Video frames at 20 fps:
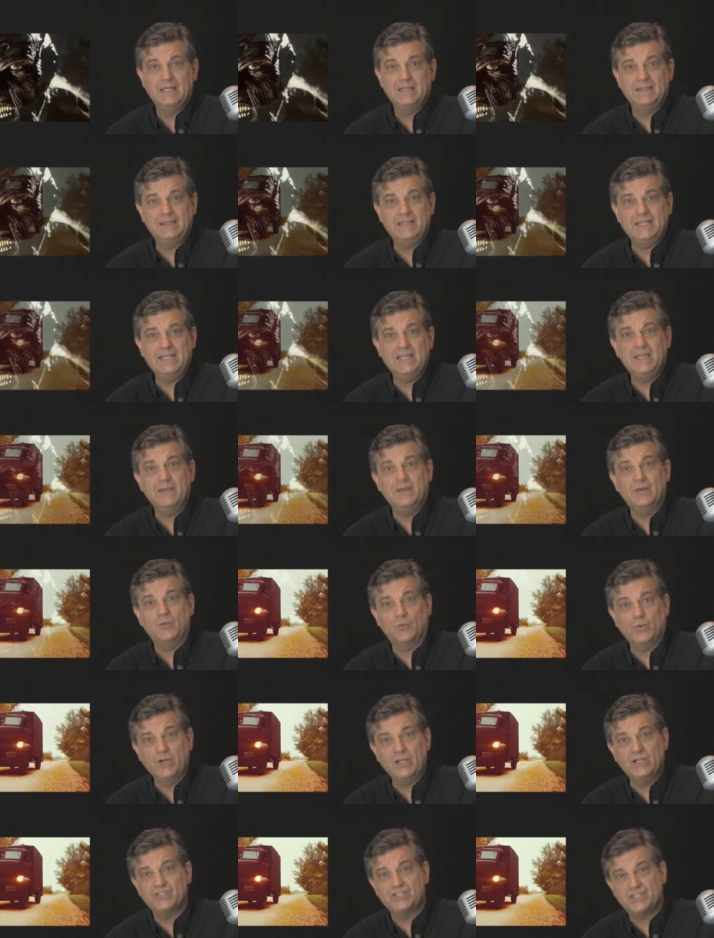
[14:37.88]
The
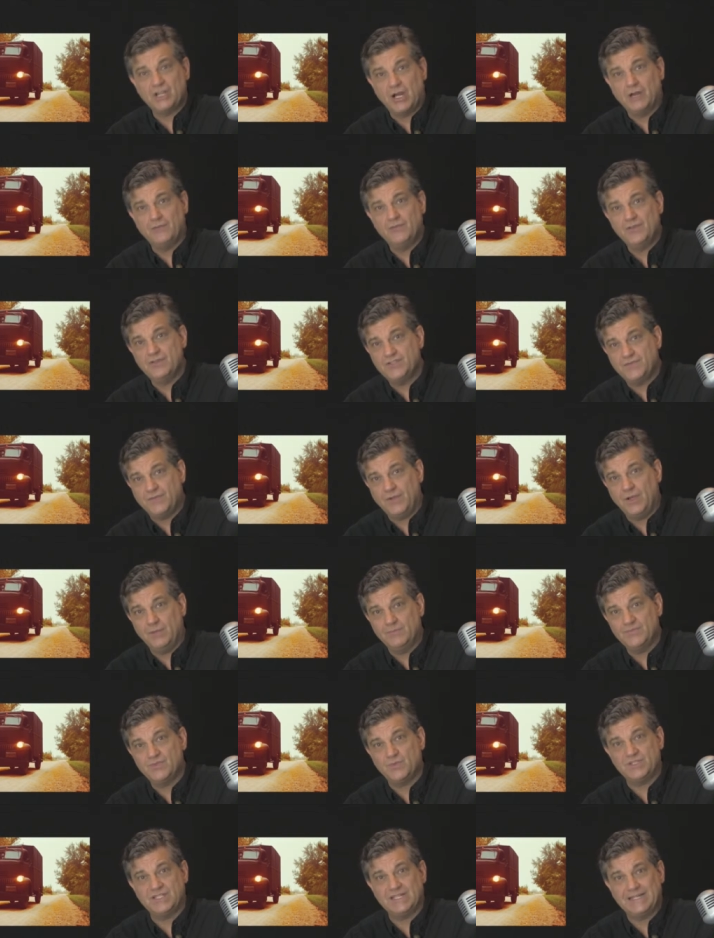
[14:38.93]
real star of those
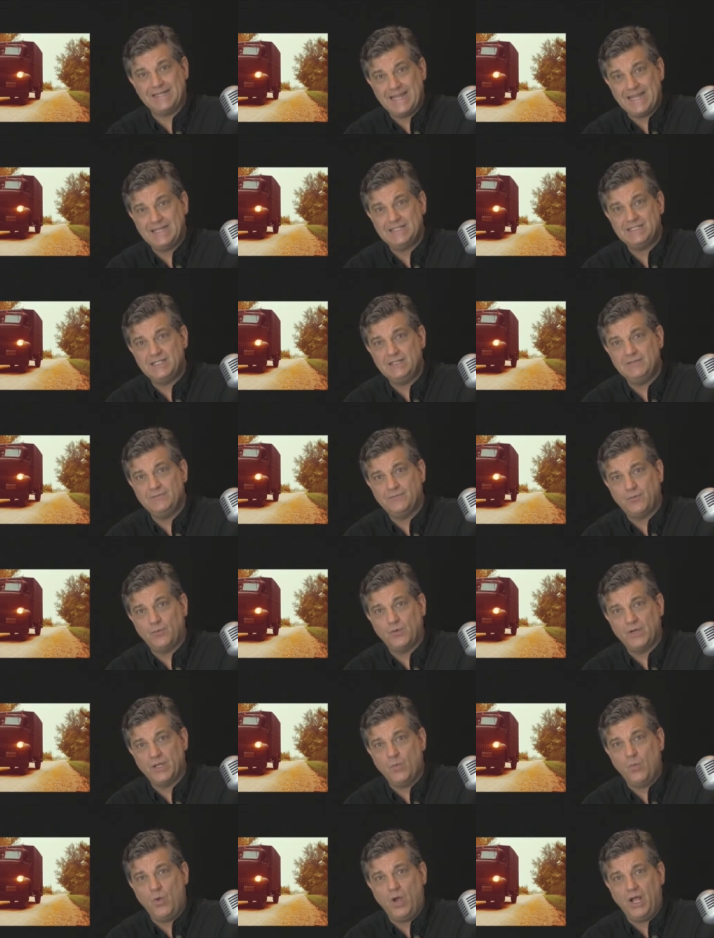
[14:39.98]
films was a
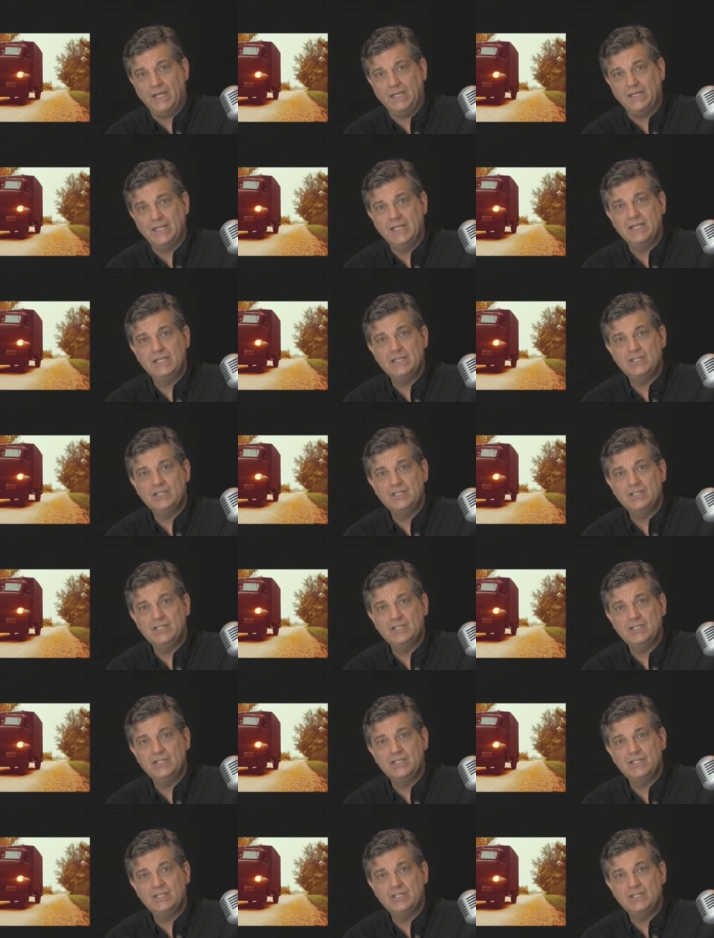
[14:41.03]
1941